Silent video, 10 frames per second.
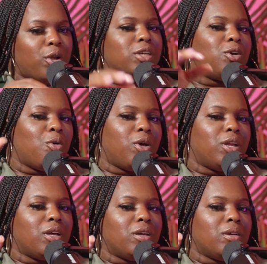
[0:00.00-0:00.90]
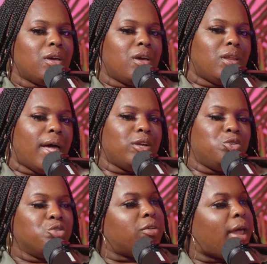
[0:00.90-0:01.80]
to like
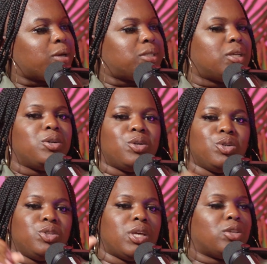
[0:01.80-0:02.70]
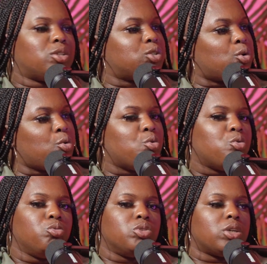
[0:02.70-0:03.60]
juvenile centers,
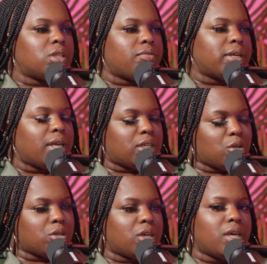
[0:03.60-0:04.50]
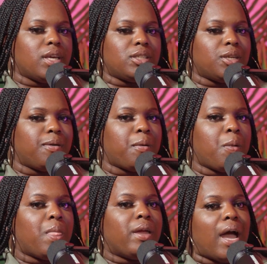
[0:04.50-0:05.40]
schools, or stuff like that to talk to kids. So
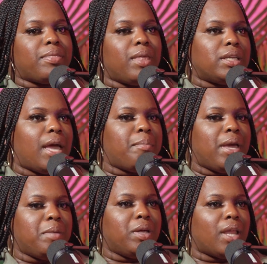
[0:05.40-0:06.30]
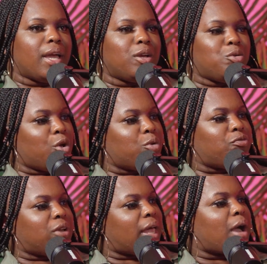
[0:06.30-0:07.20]
I think that made me like,
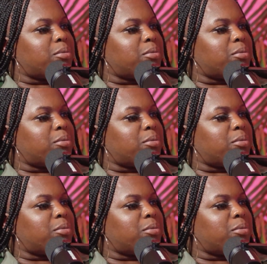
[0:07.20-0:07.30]
feel like I